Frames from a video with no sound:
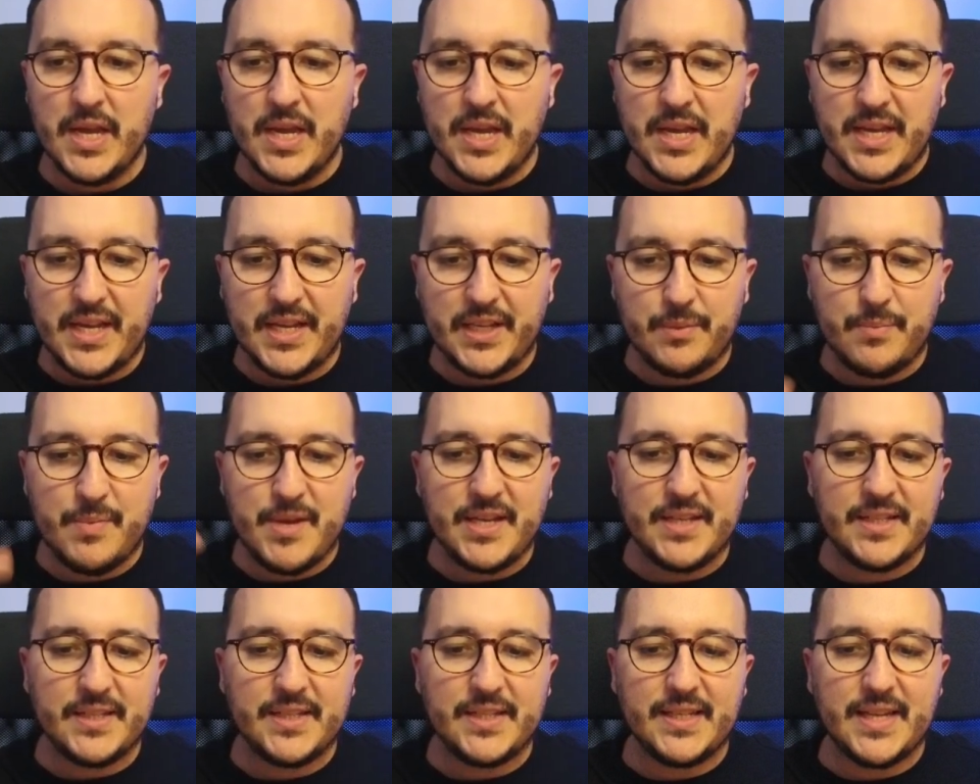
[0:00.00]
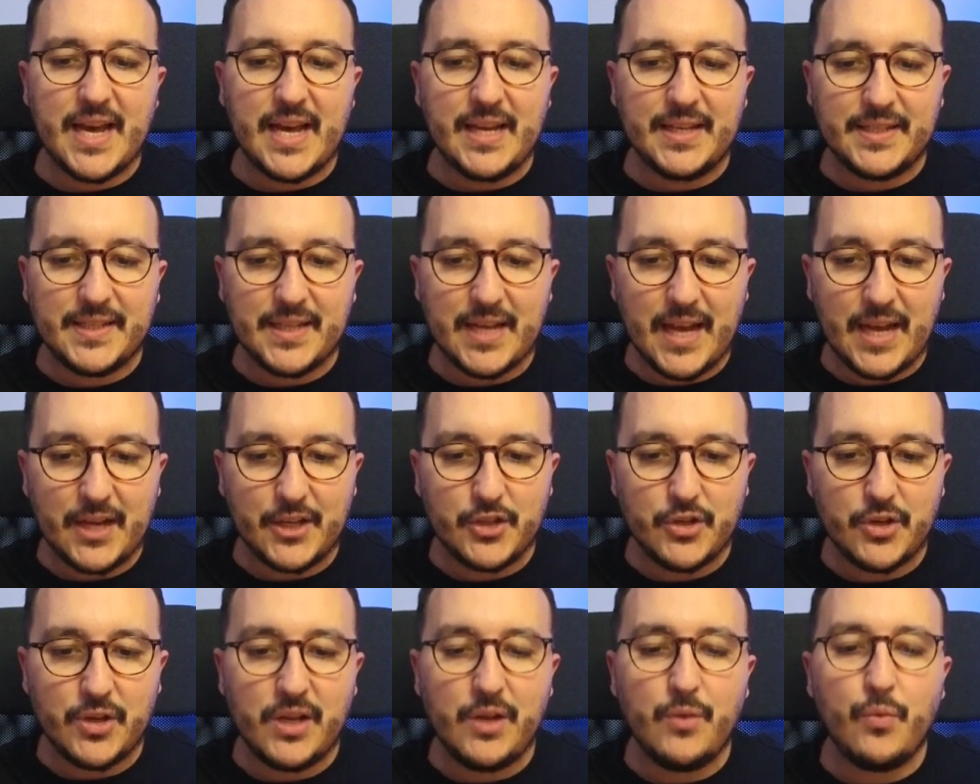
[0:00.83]
it means that
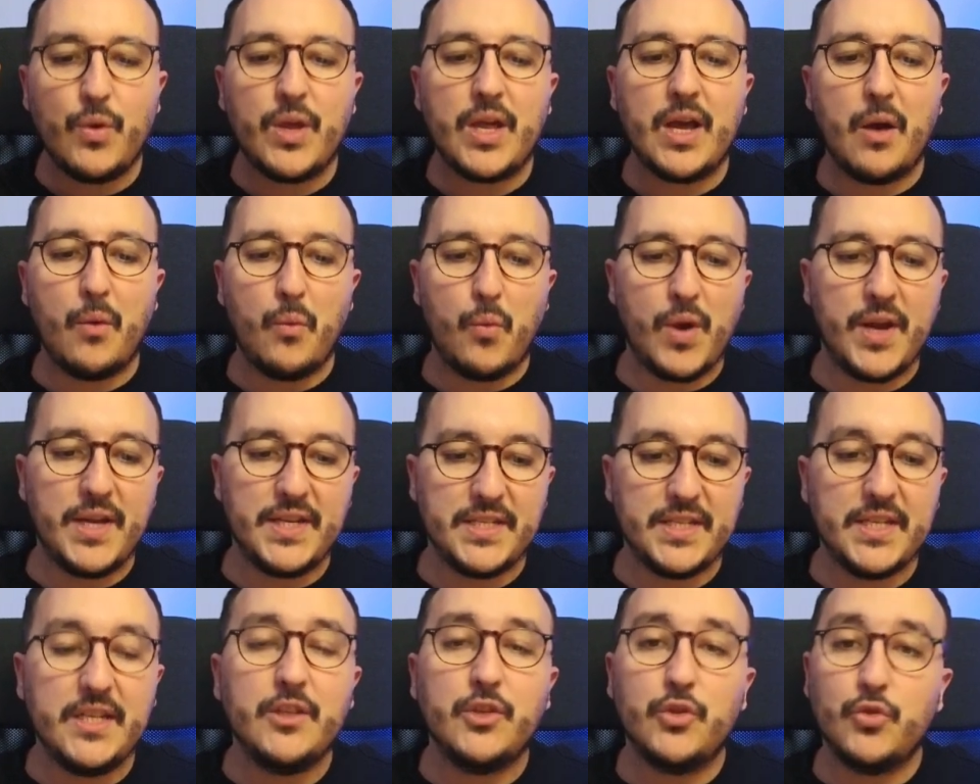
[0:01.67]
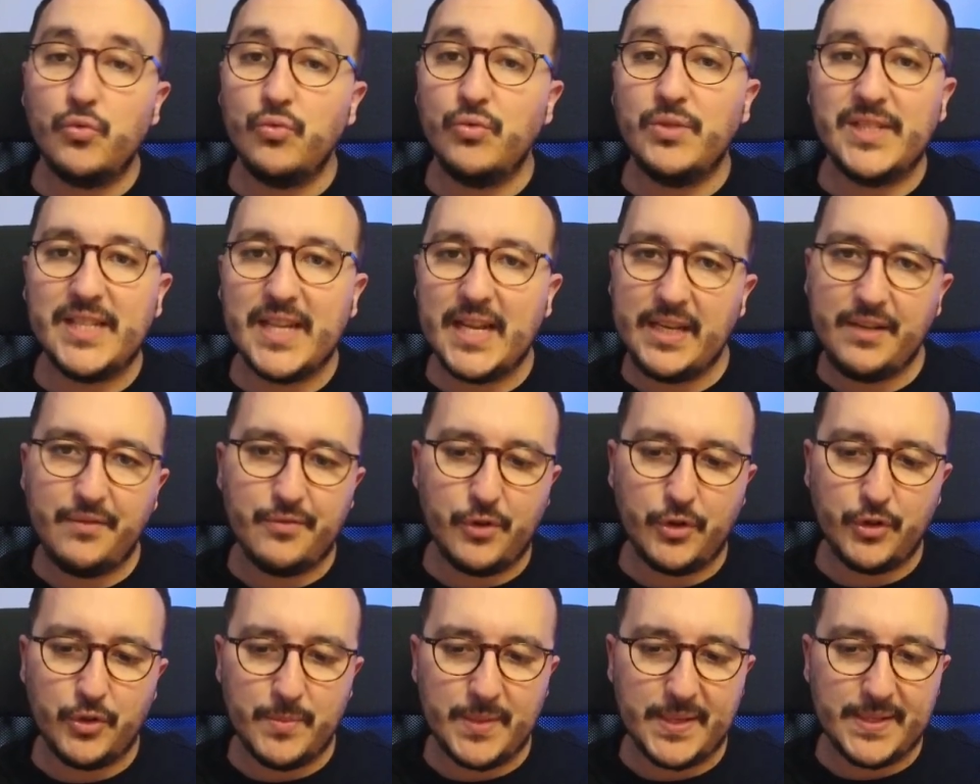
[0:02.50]
actually we are waiting to
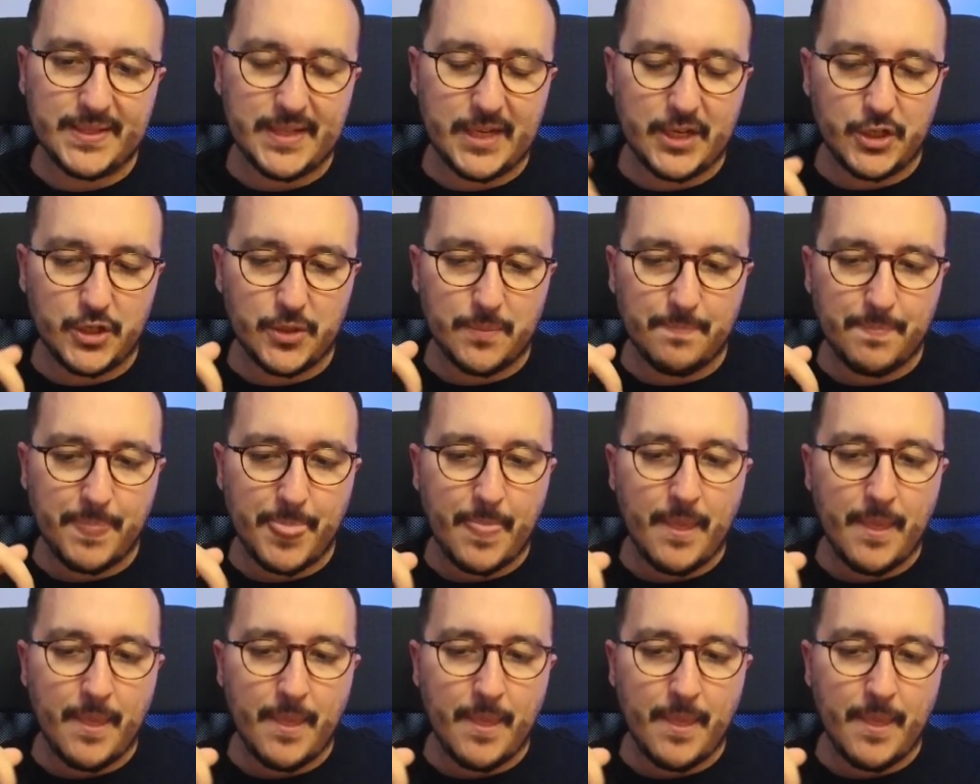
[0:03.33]
deliver the message.